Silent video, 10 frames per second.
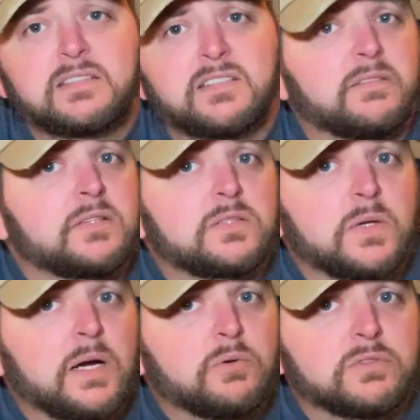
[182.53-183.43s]
72
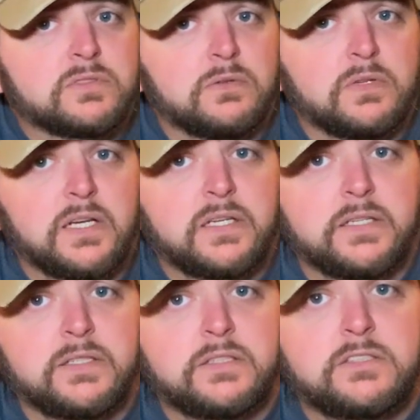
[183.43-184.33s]
hours on
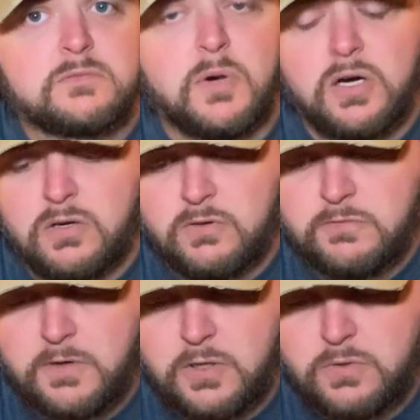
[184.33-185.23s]
a small
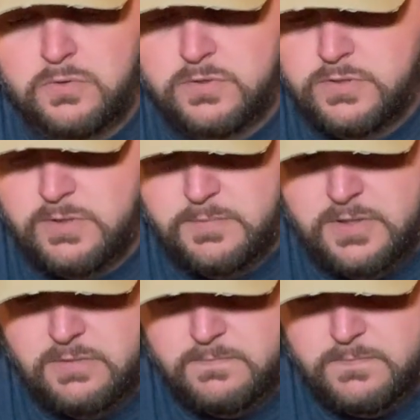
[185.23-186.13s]
phone or something.